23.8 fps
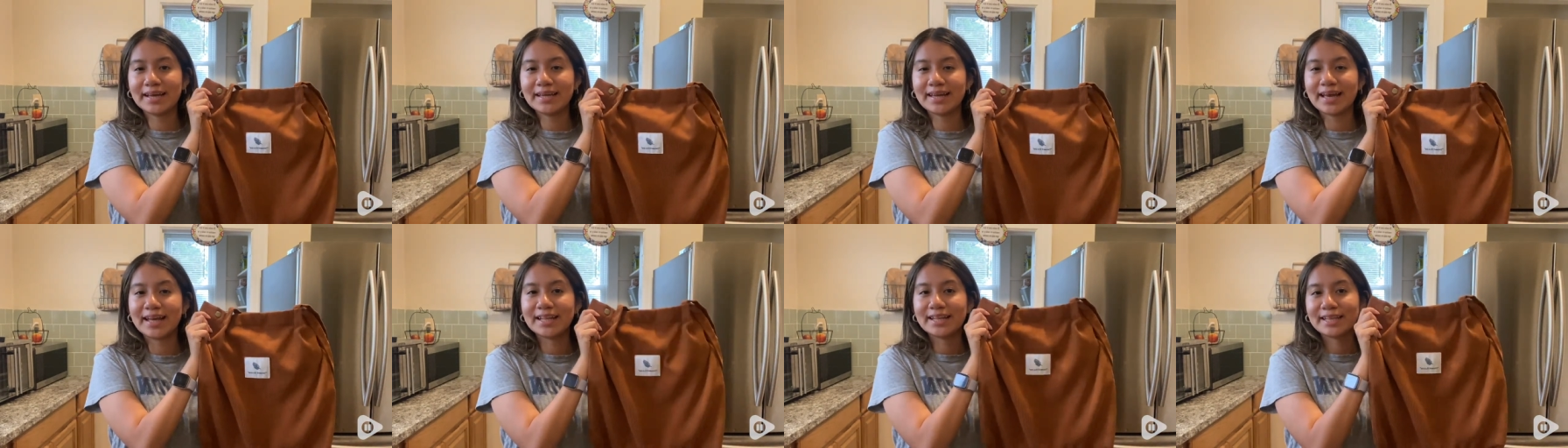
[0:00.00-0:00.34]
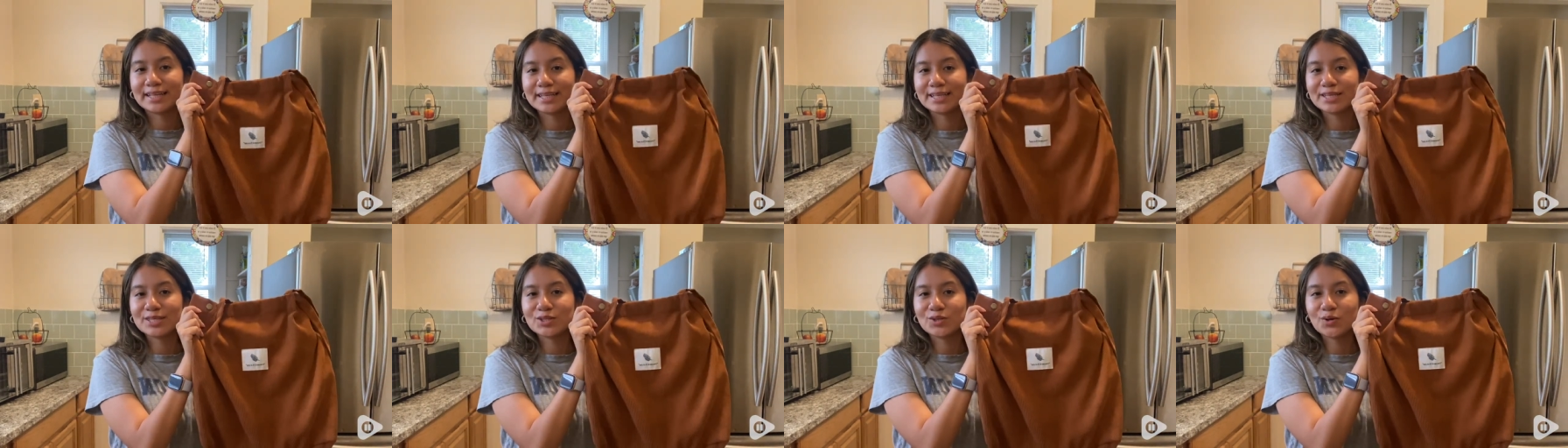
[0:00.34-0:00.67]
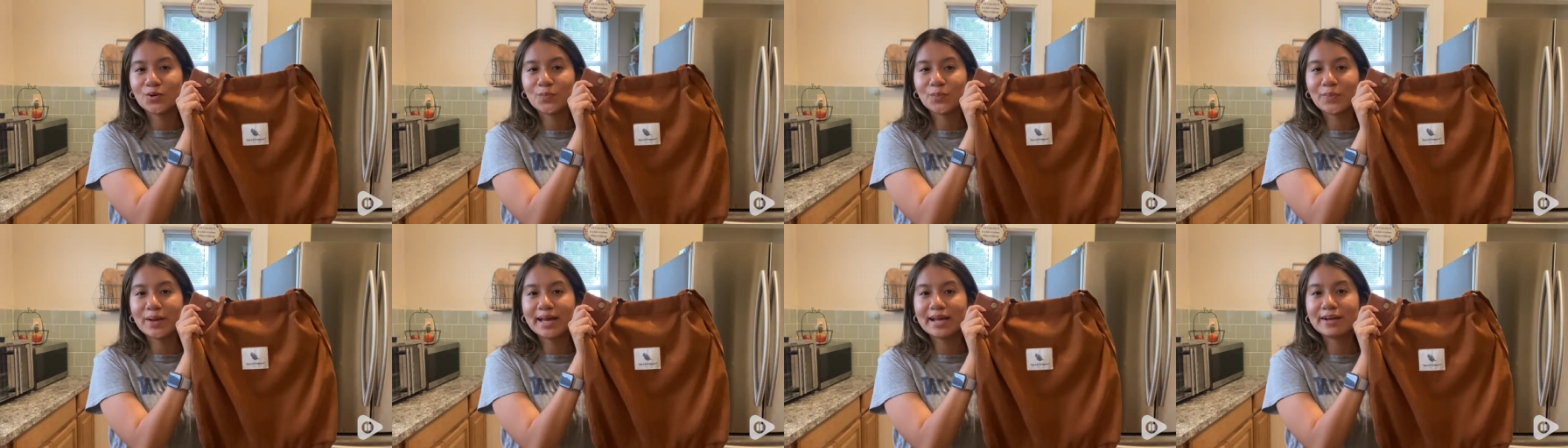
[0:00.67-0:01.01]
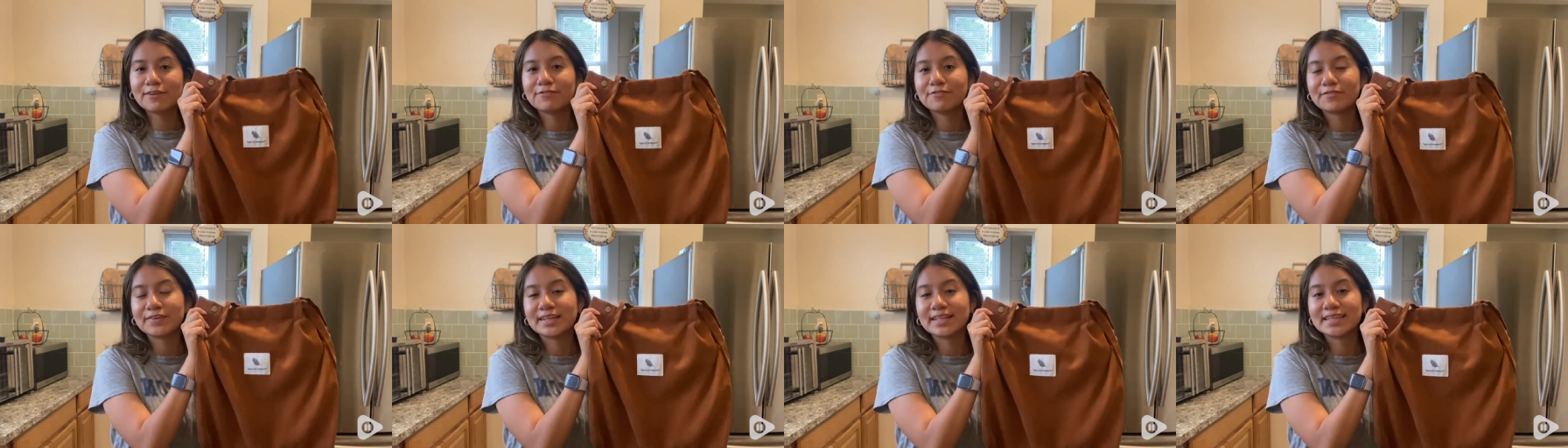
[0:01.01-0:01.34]
and this tote bag
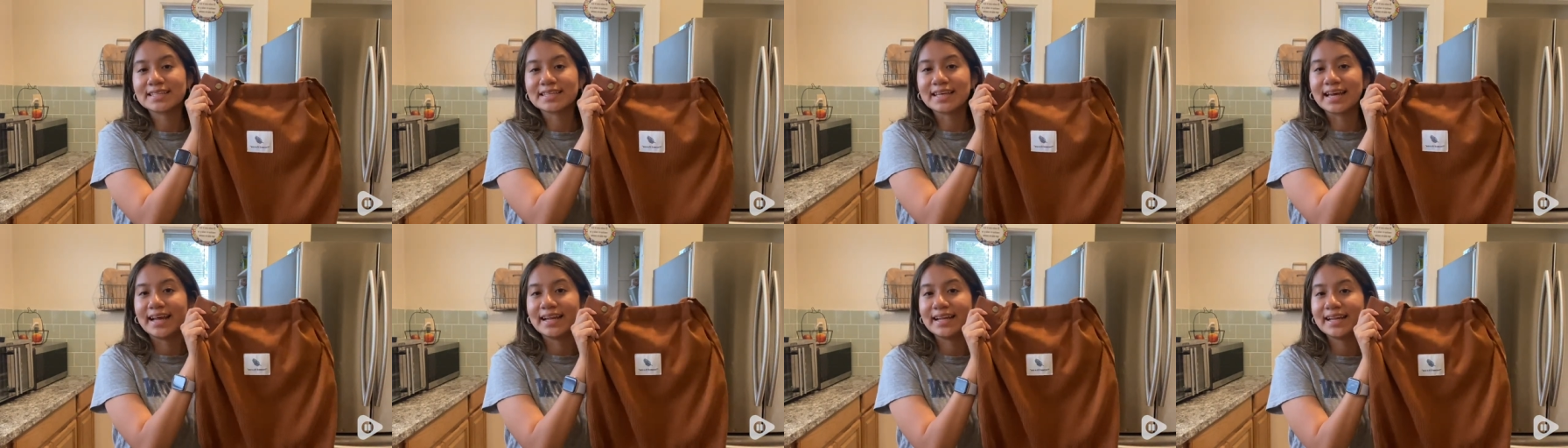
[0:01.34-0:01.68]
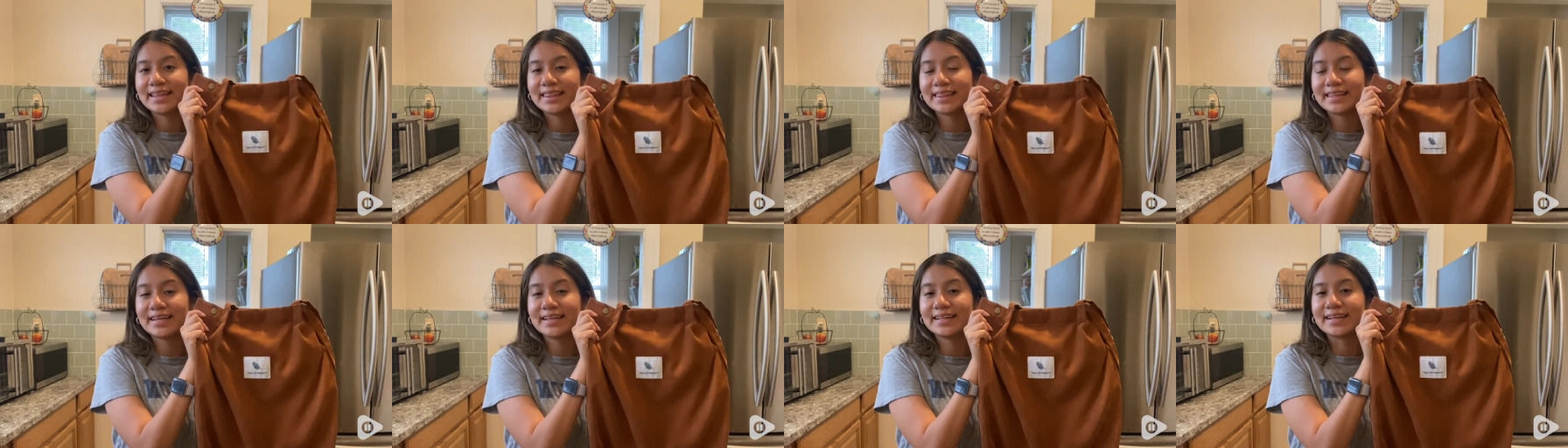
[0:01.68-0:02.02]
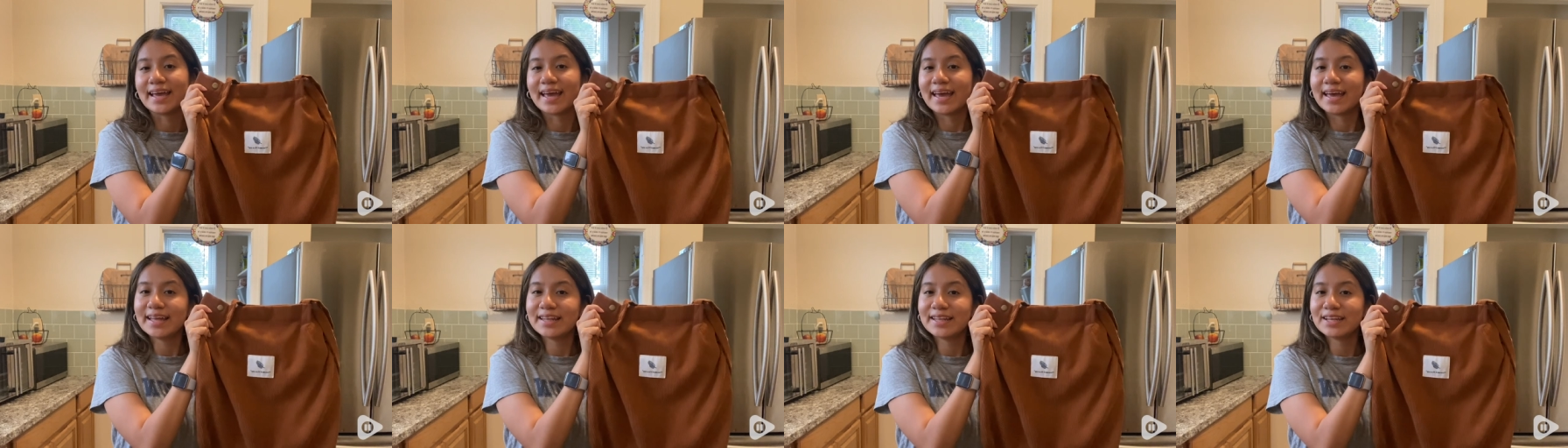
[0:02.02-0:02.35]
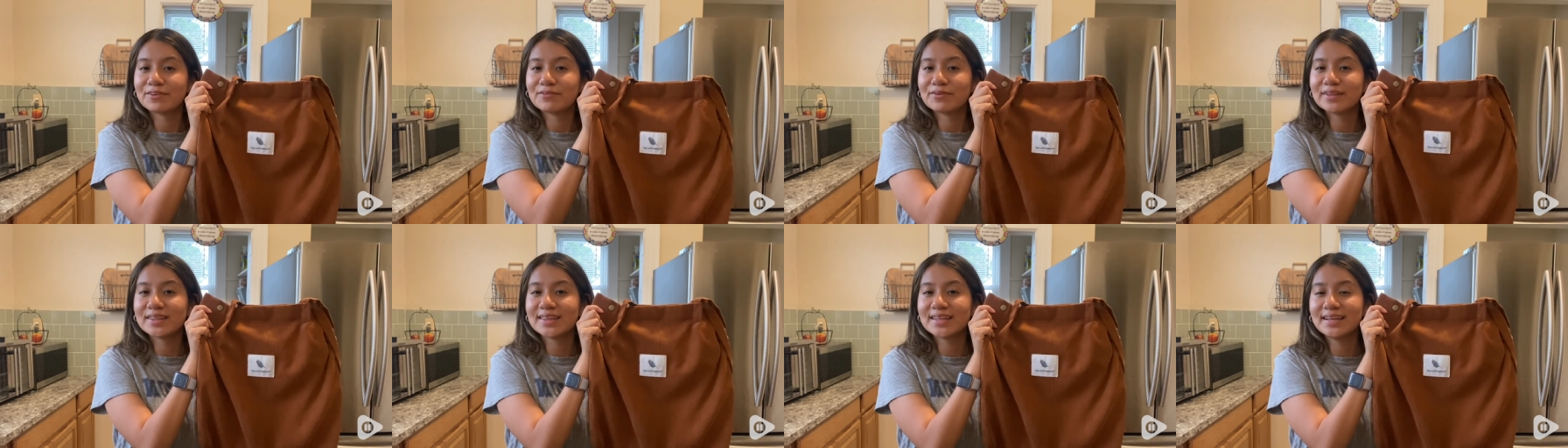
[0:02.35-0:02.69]
fits anything and
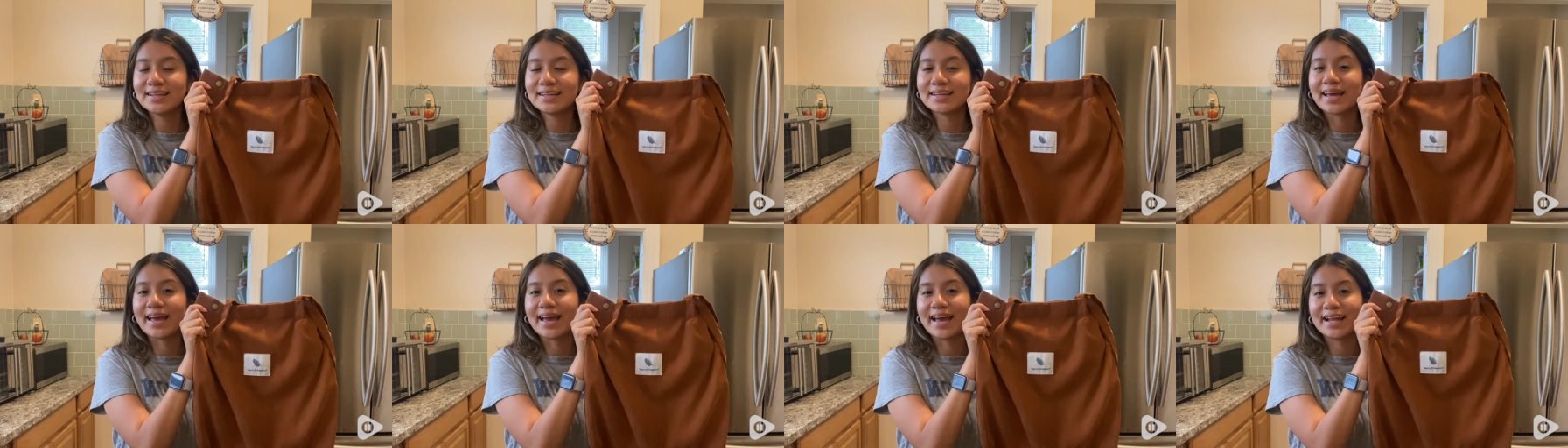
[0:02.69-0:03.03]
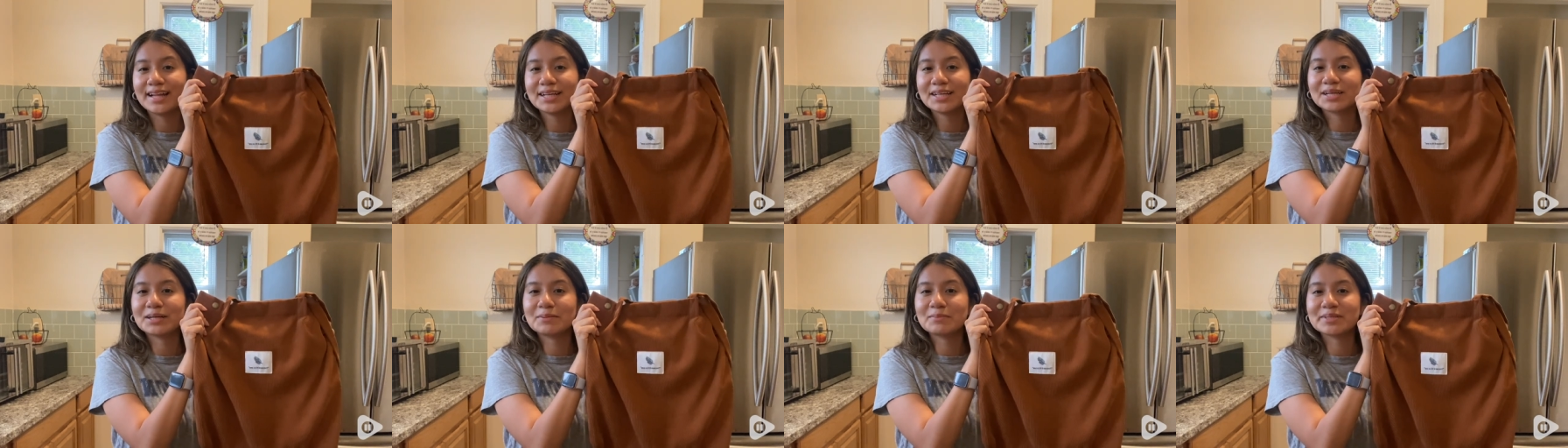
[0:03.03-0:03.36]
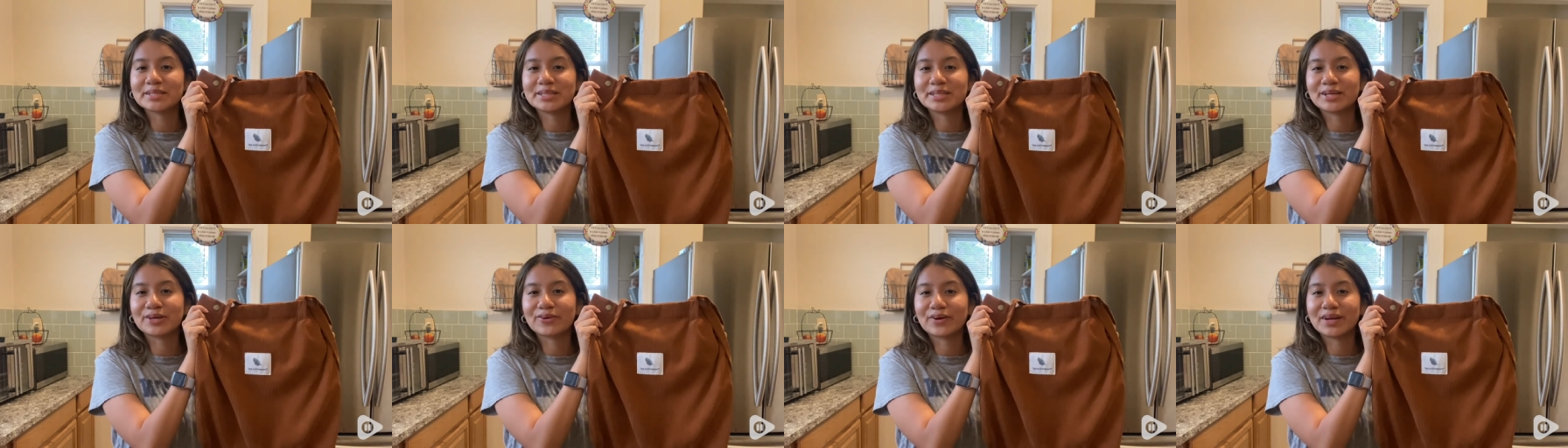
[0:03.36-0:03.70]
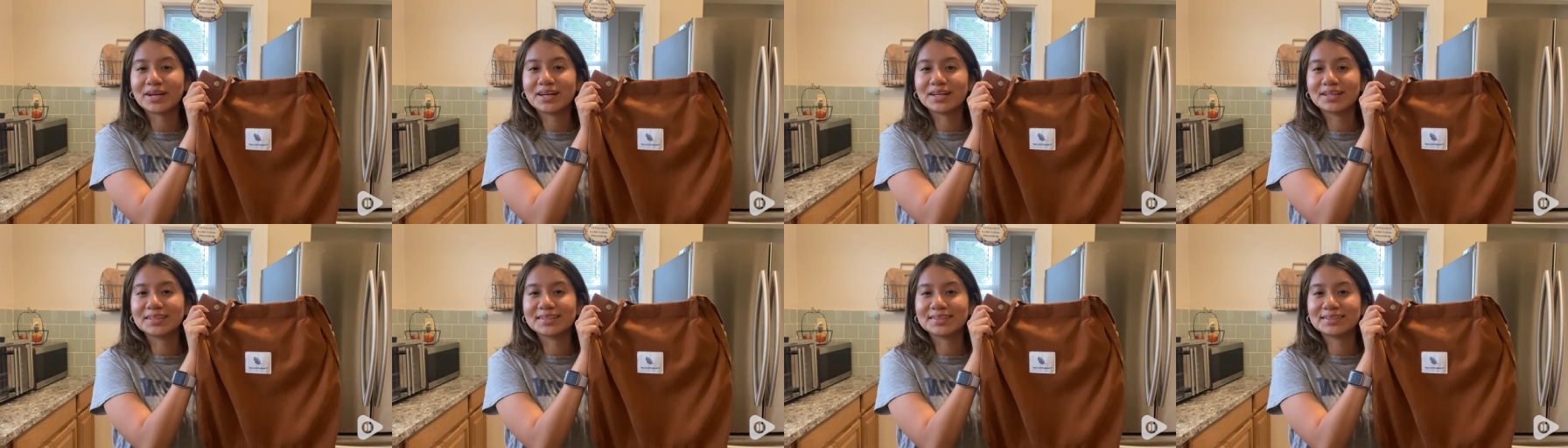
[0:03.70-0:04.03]
everything and comes in a great
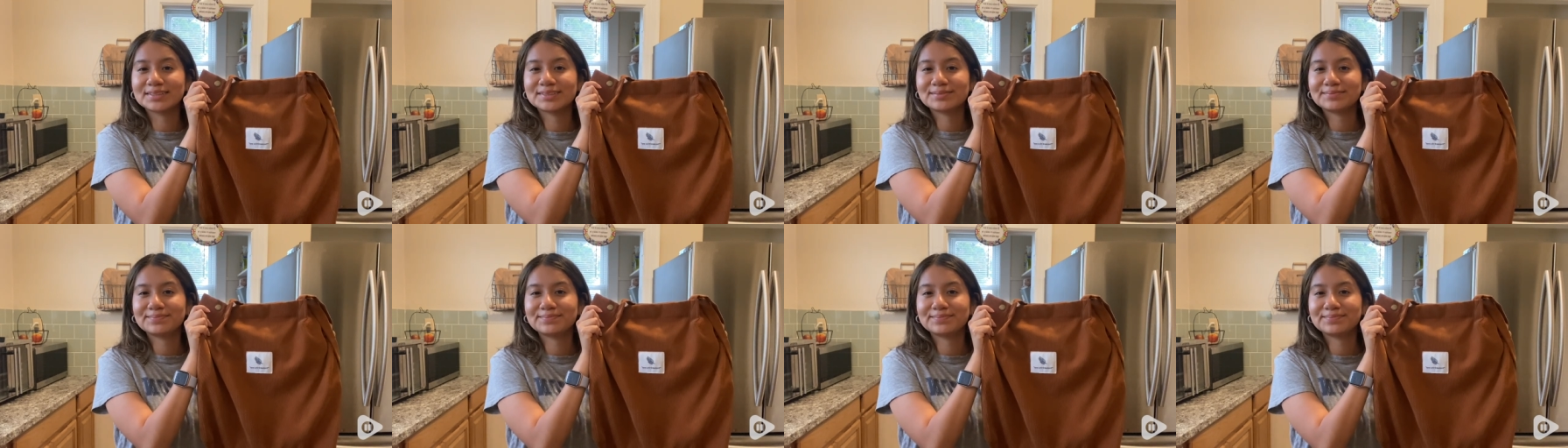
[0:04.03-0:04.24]
color.